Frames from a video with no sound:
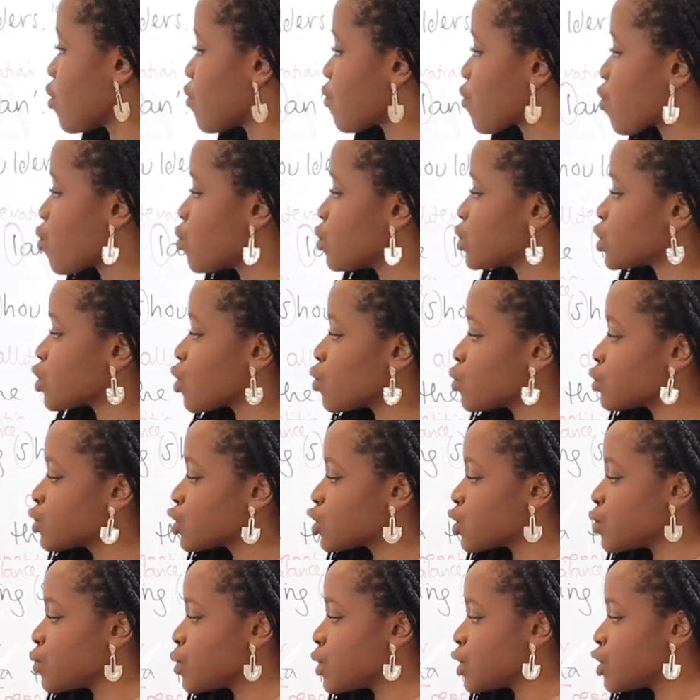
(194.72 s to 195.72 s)
of course
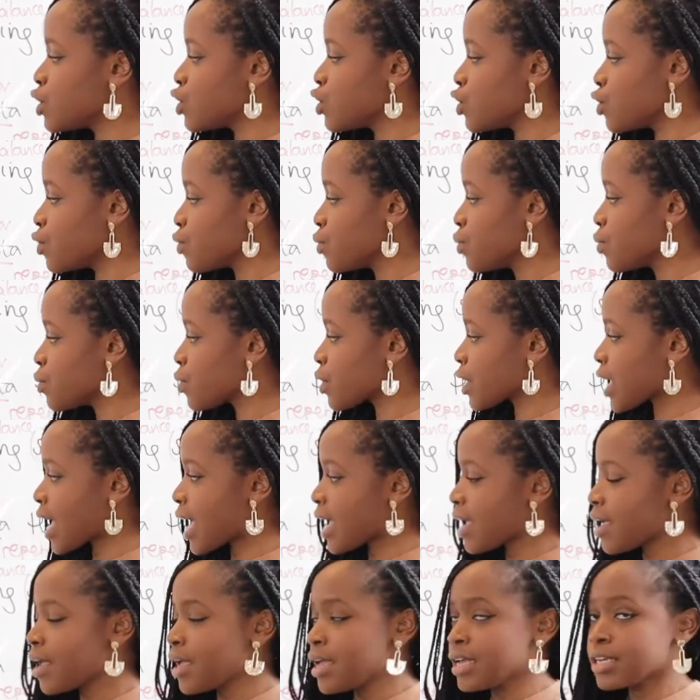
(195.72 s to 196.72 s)
also you,
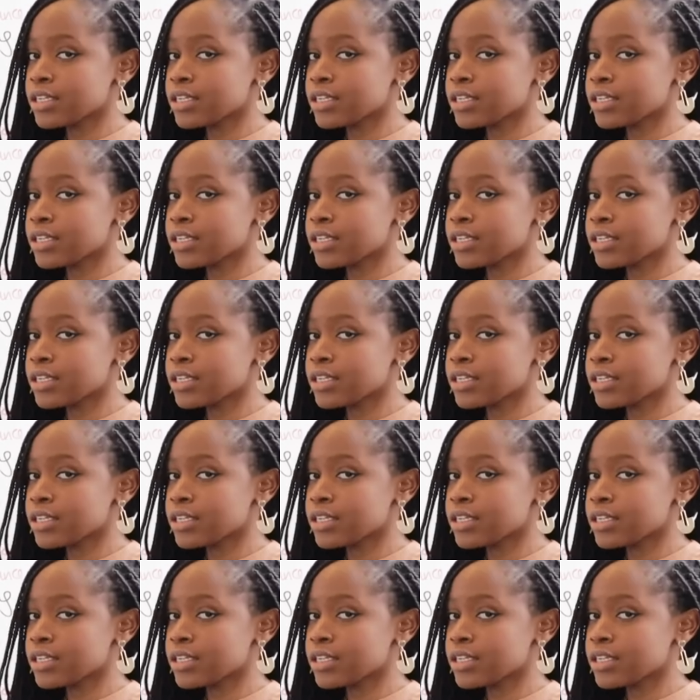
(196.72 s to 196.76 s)
okay?